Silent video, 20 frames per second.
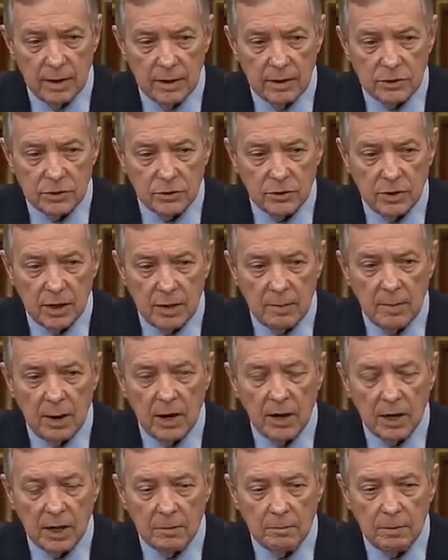so the
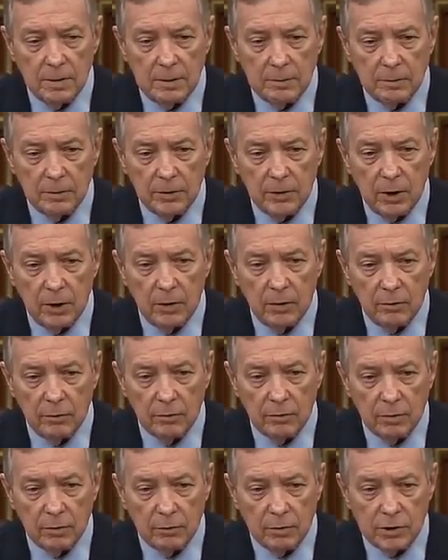American people know
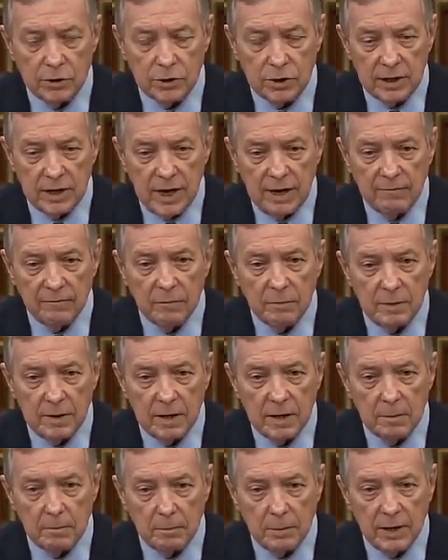that we should never be
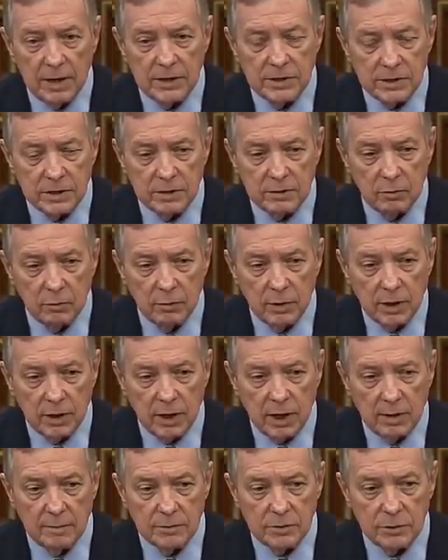complacent when it
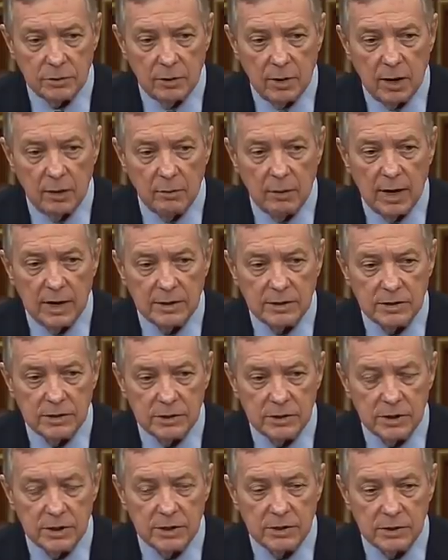comes to our rights as
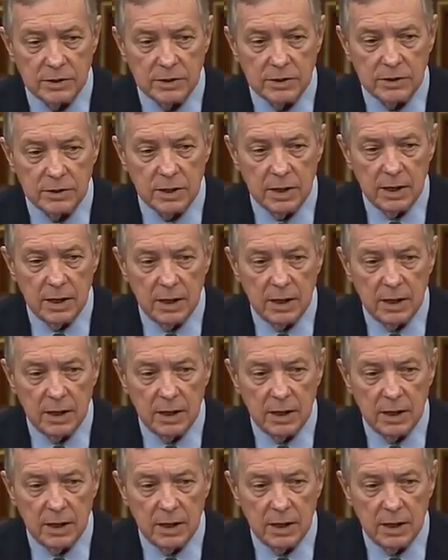citizens